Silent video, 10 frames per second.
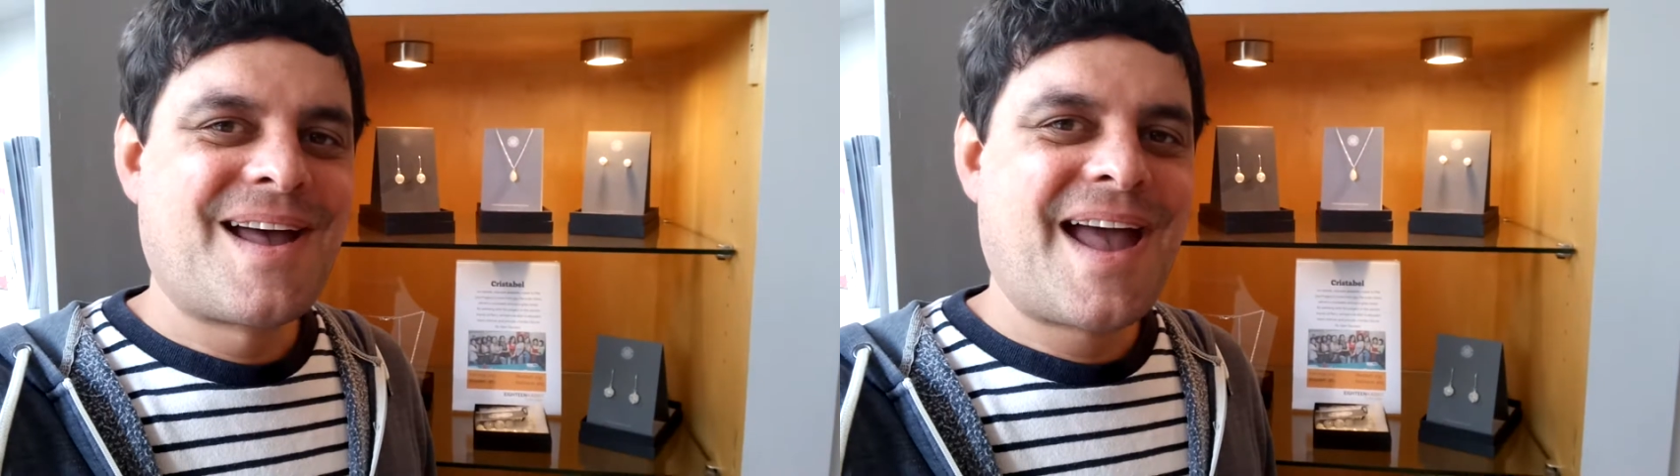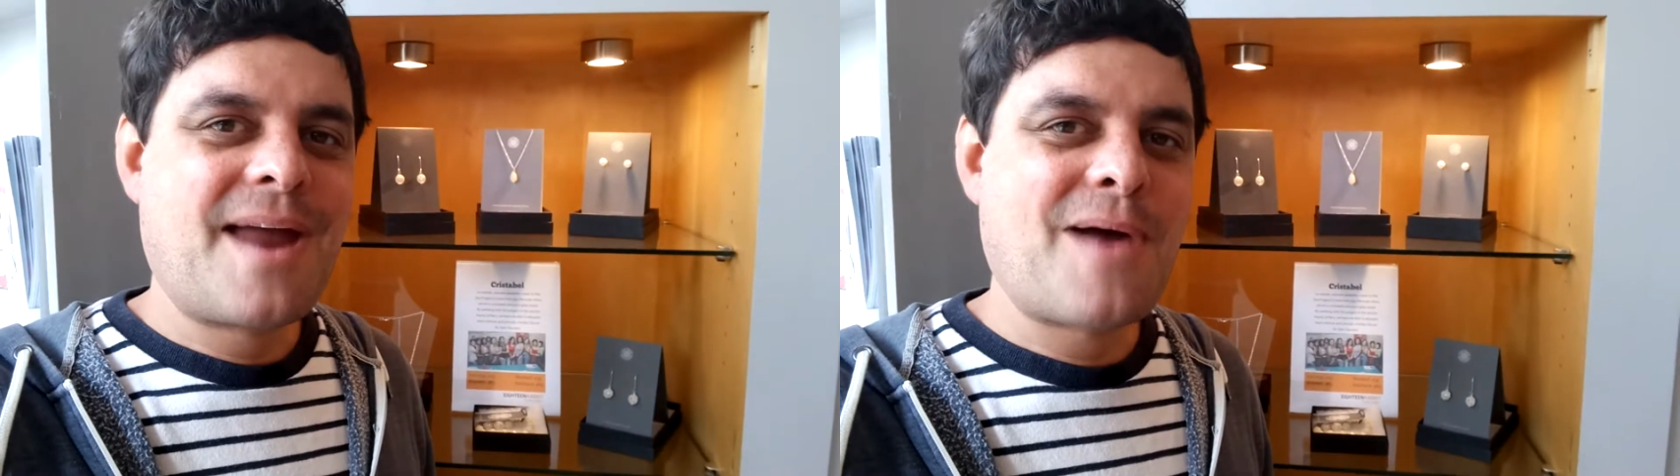
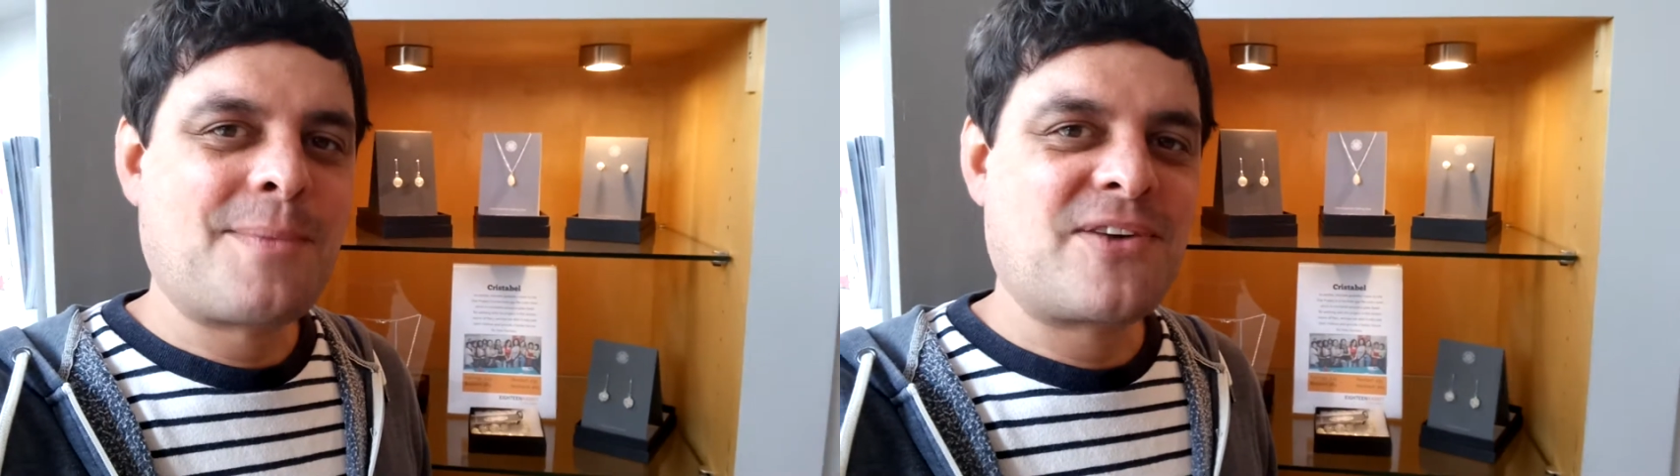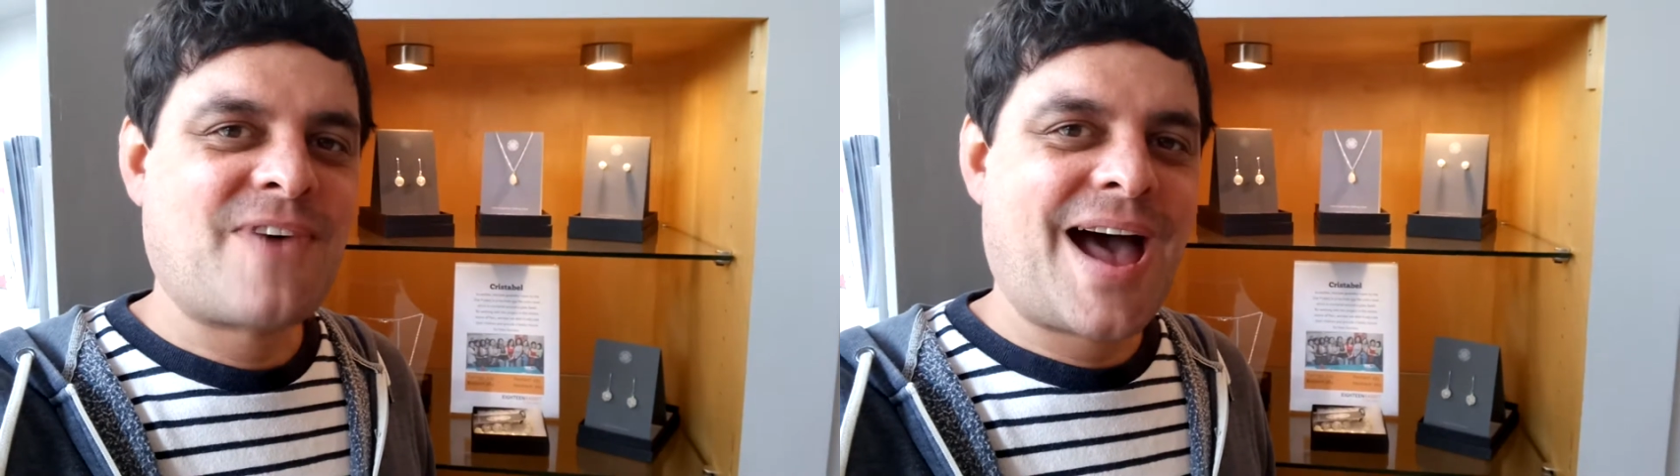Hey
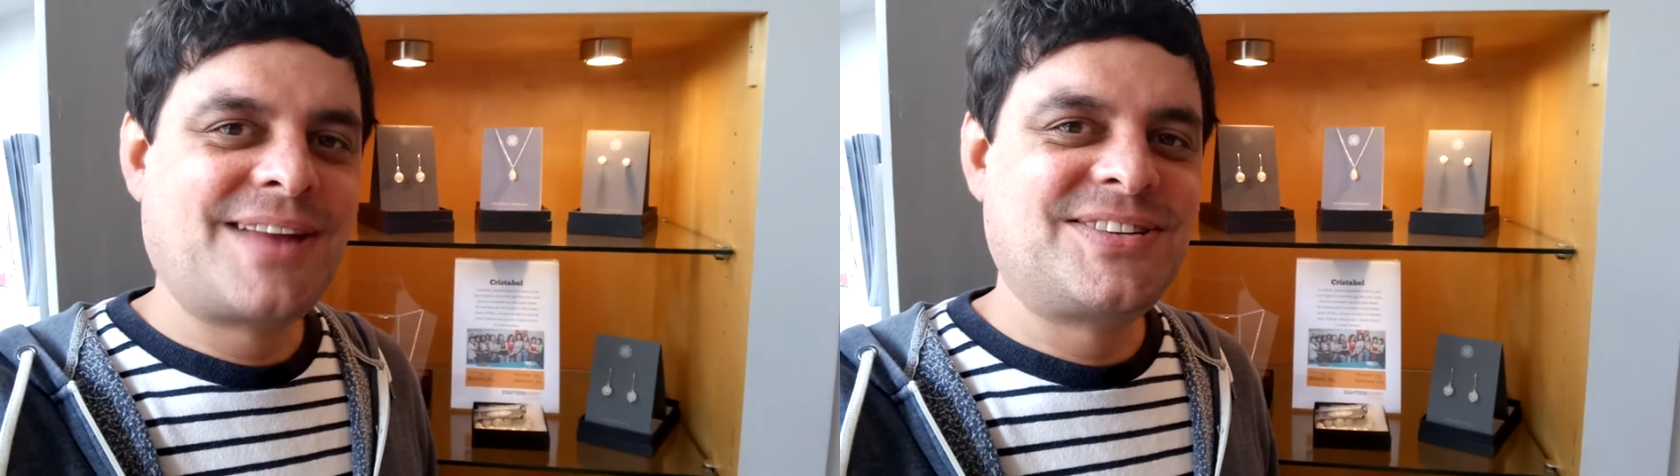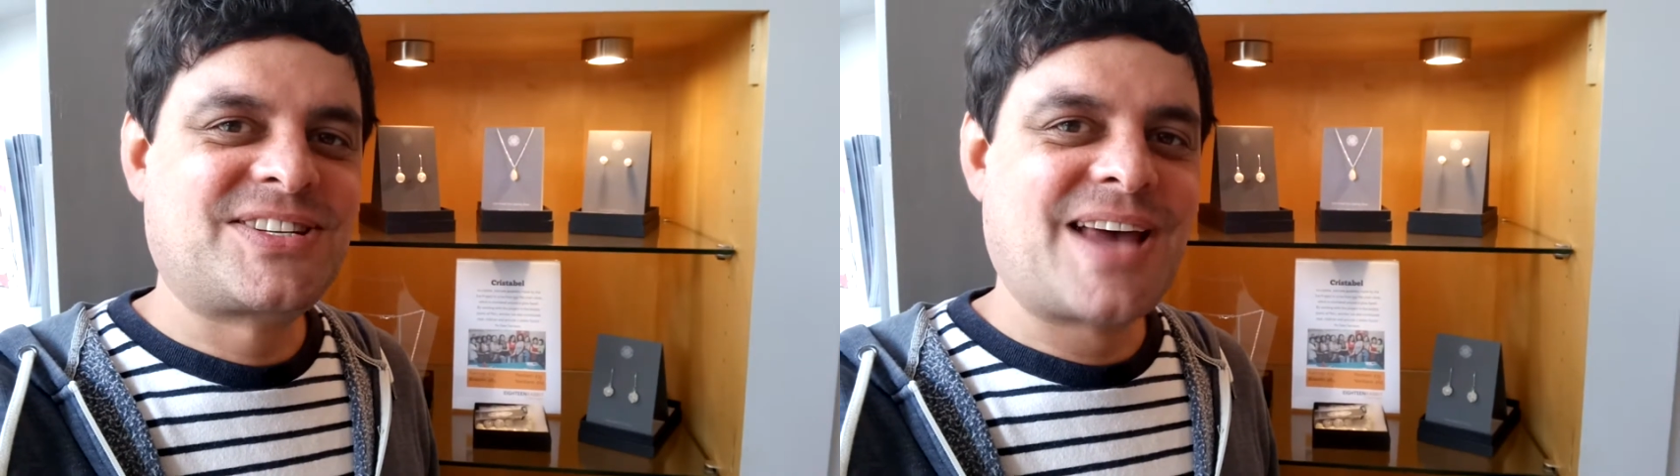Rabbit
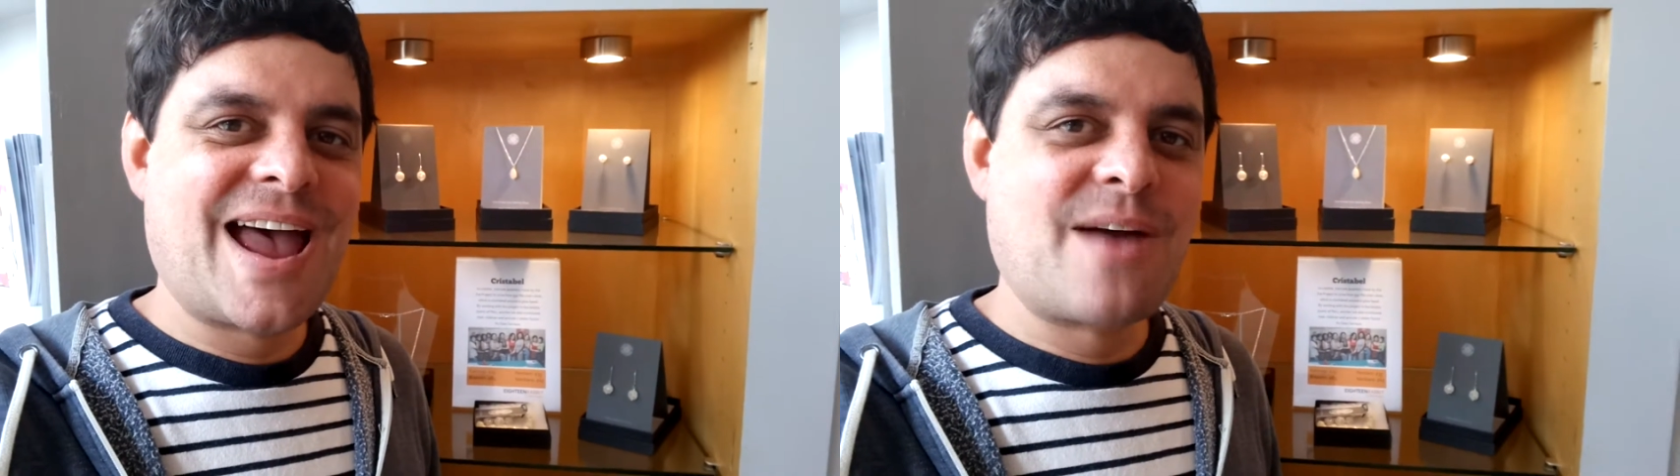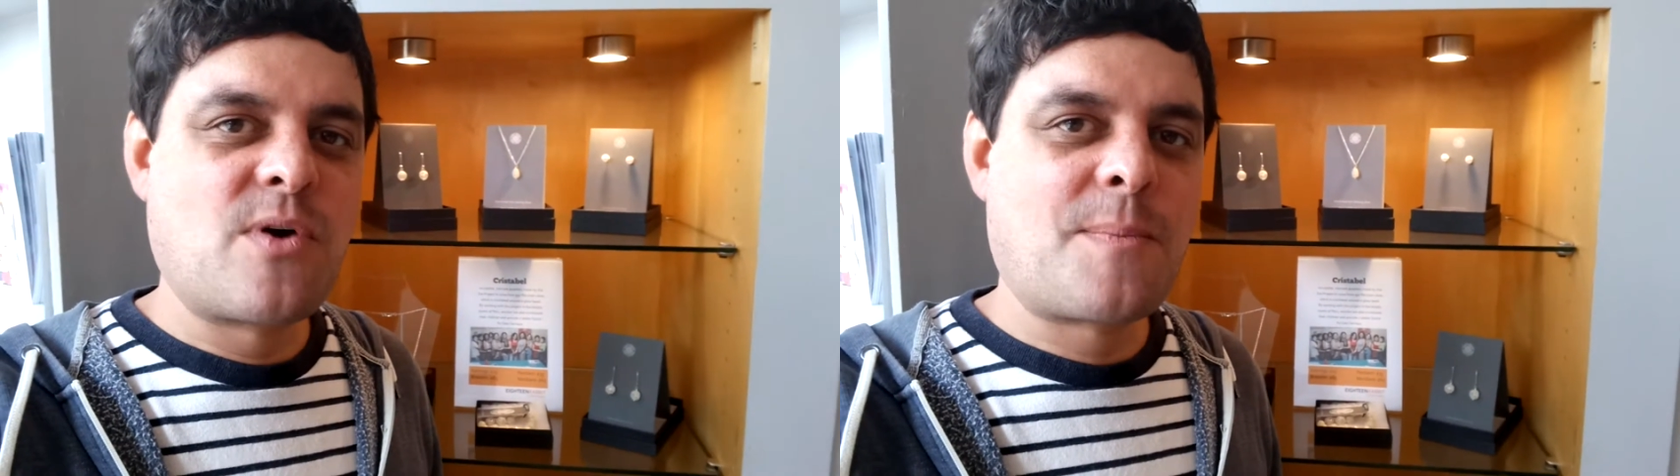fans,
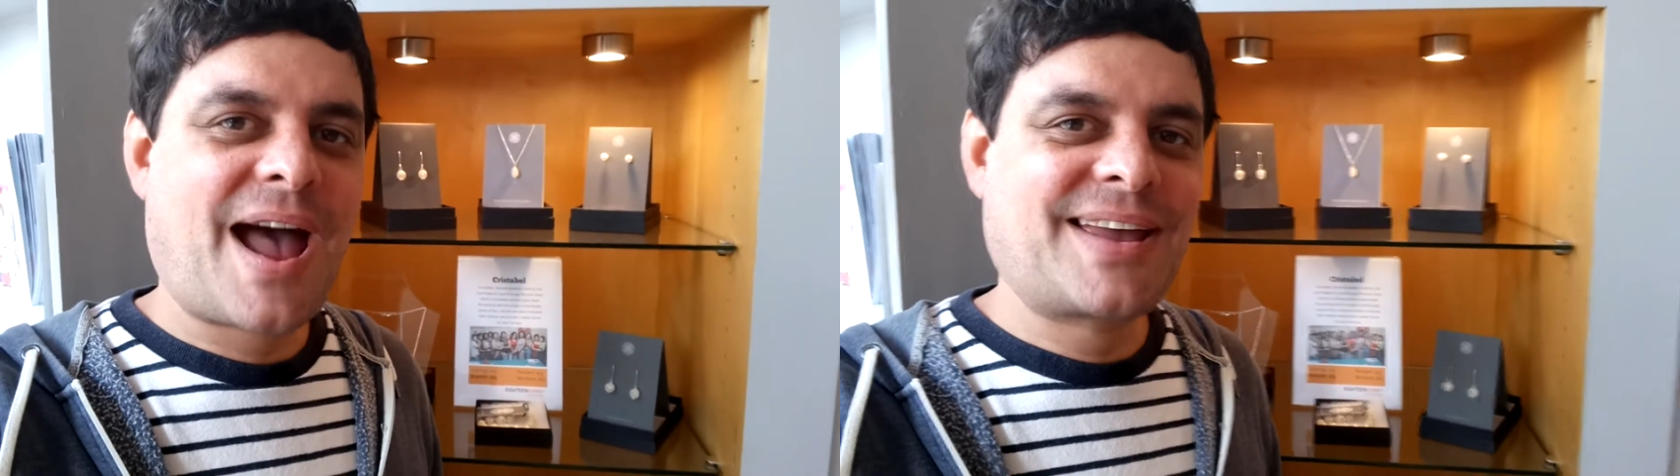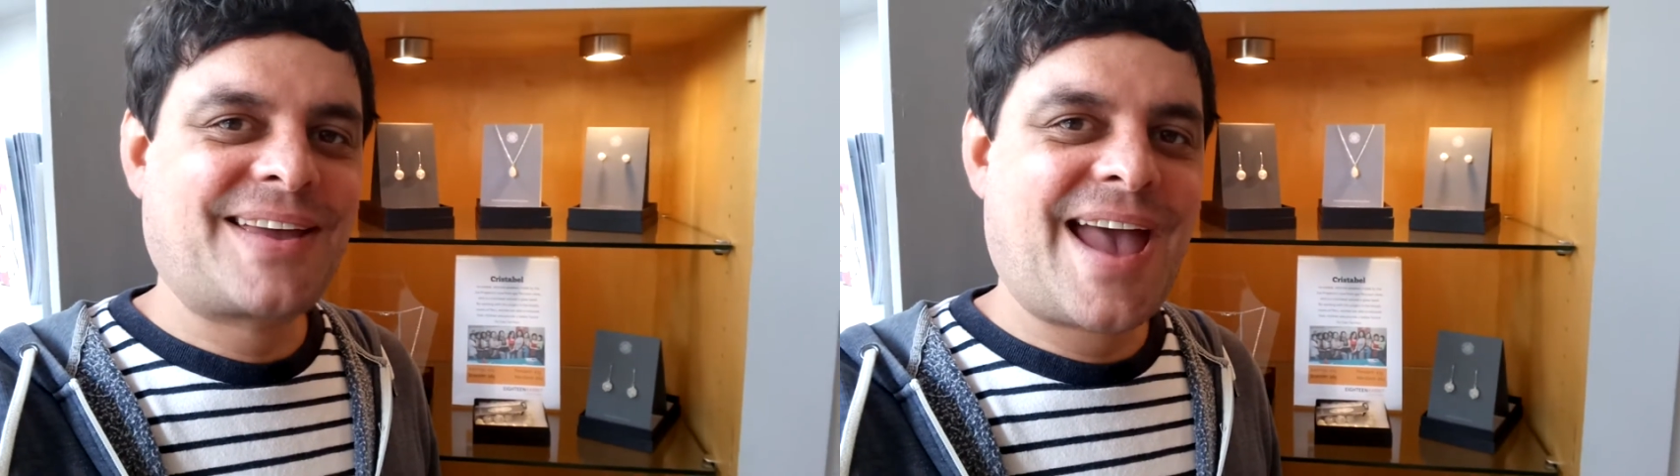we're
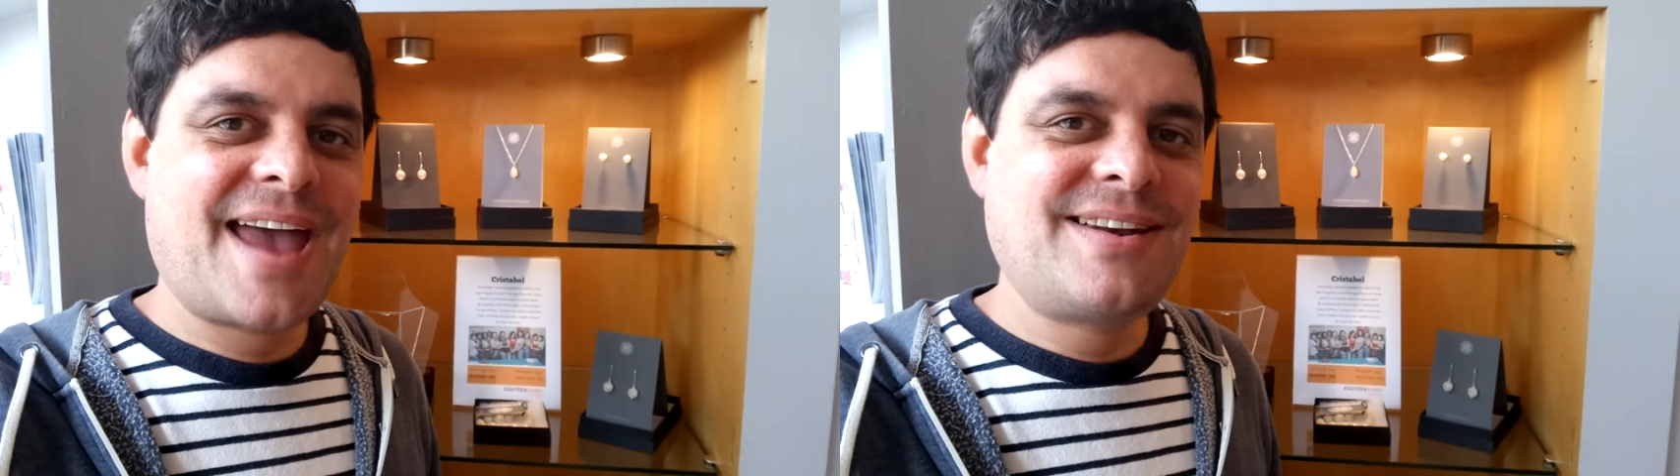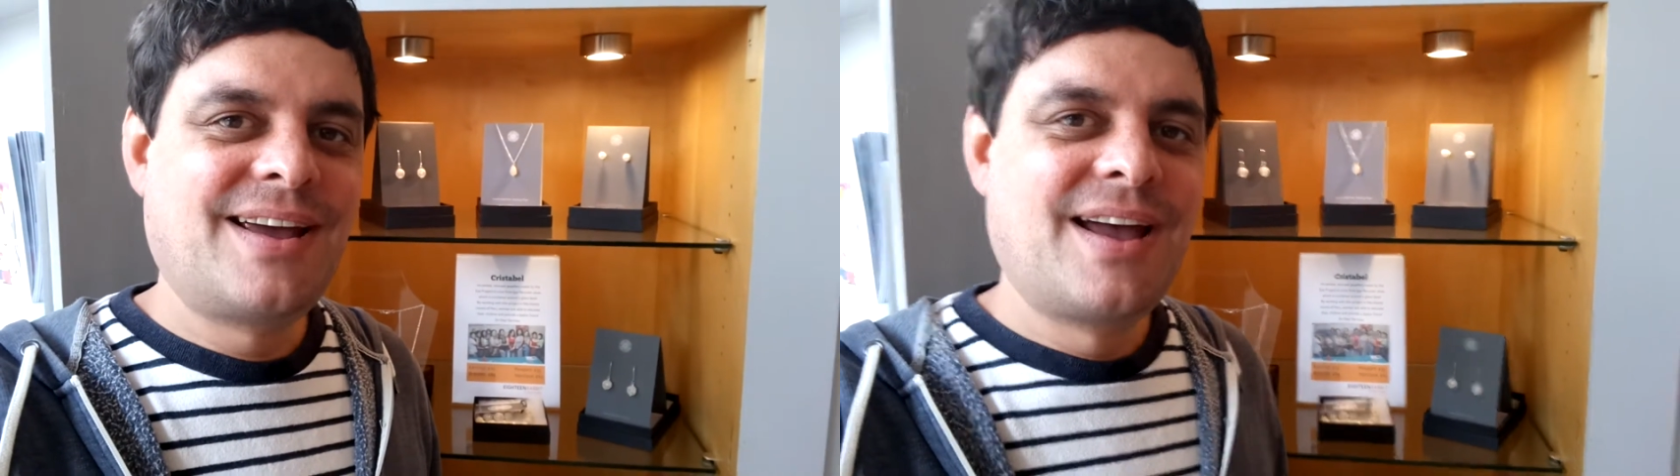back
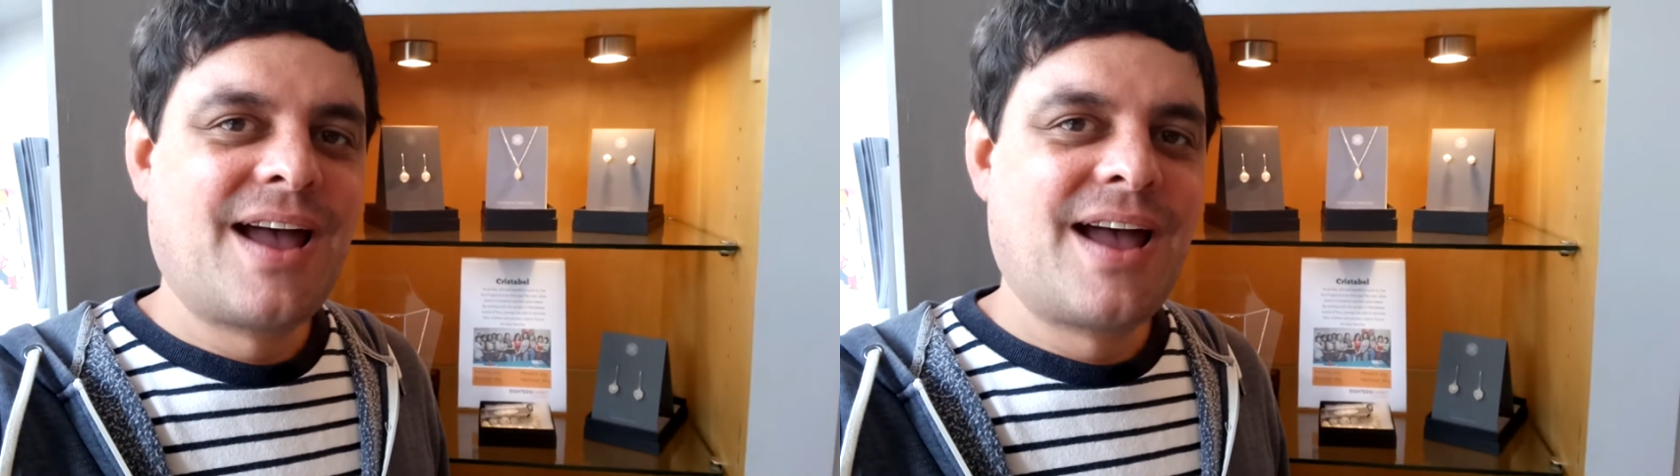again.